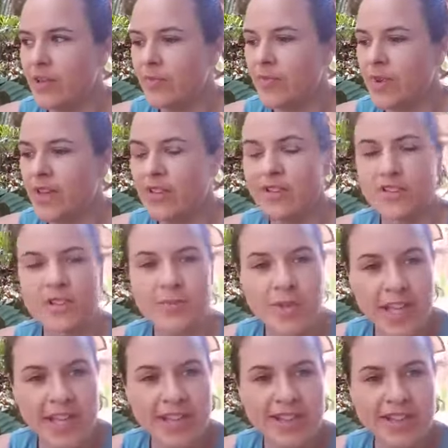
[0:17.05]
been
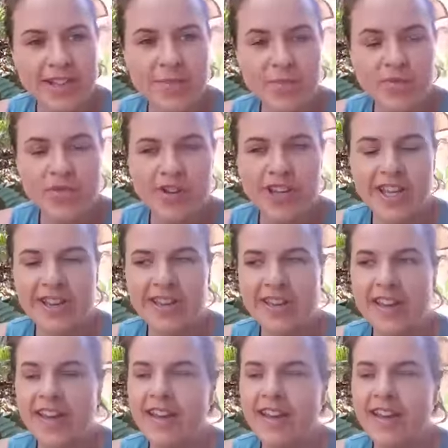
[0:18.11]
contemplating this morning,